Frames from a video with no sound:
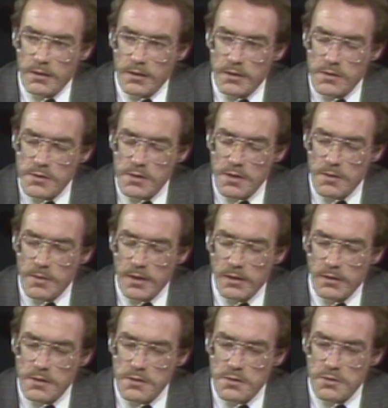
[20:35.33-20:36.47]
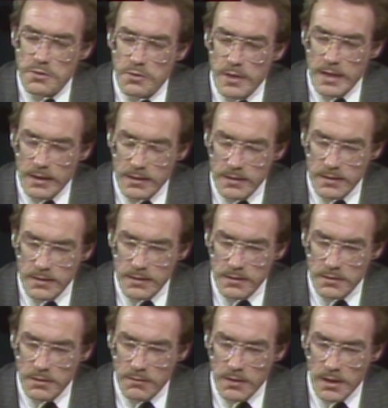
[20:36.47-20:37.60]
Considering the strength
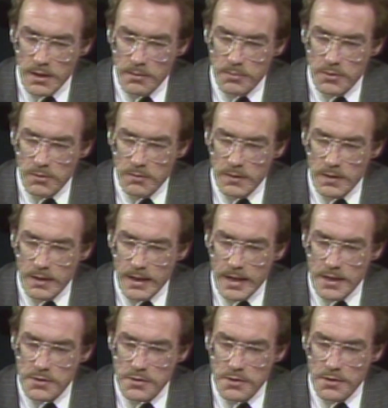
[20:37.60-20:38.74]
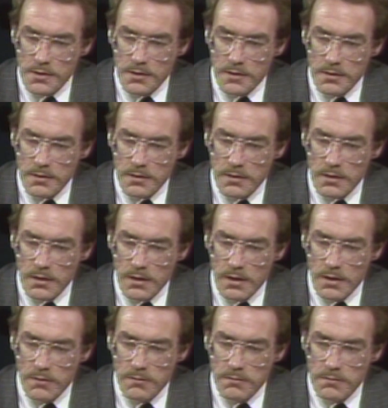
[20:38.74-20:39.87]
developed over the last year
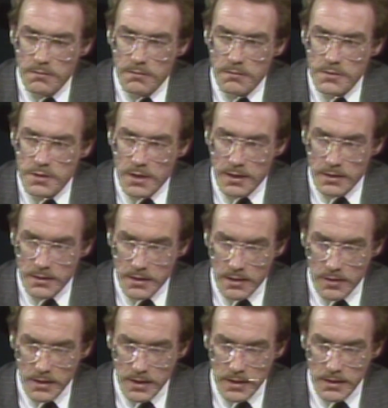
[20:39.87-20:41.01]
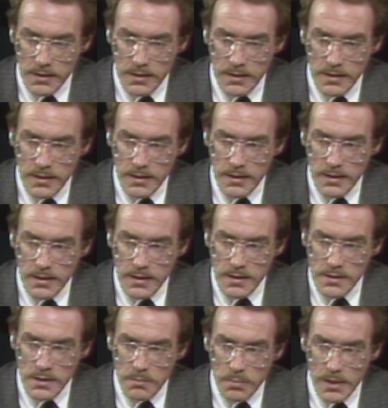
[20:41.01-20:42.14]
of solidarity,
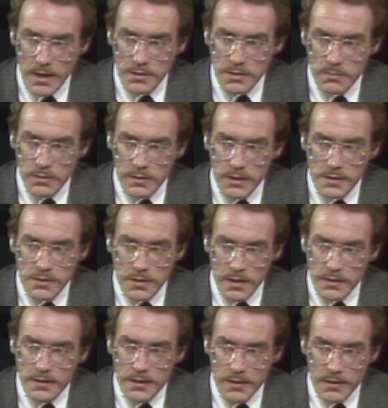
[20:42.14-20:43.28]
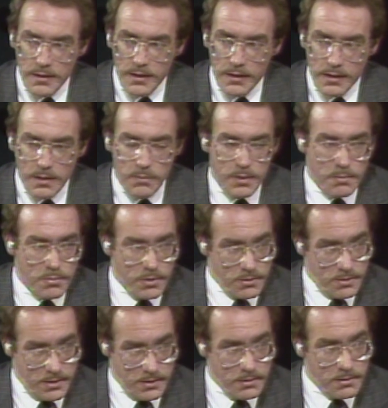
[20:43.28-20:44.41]
is it possible that solidarity can be
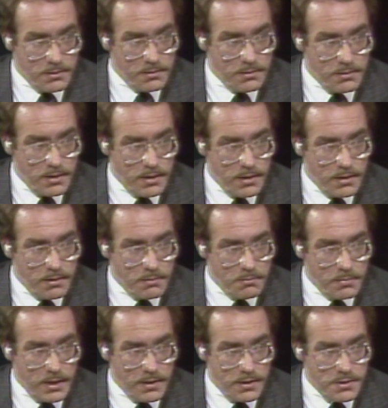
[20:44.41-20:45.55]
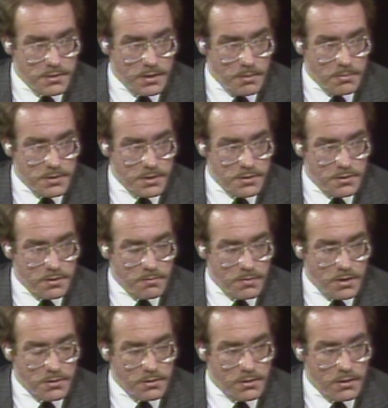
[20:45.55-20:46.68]
broken by this imposition of
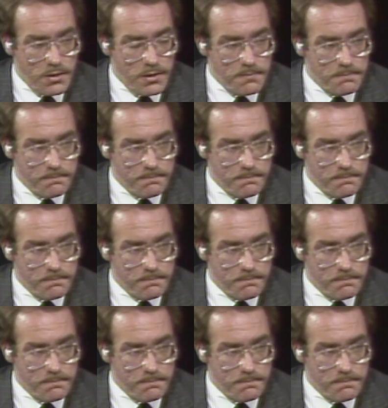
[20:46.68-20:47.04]
martial law?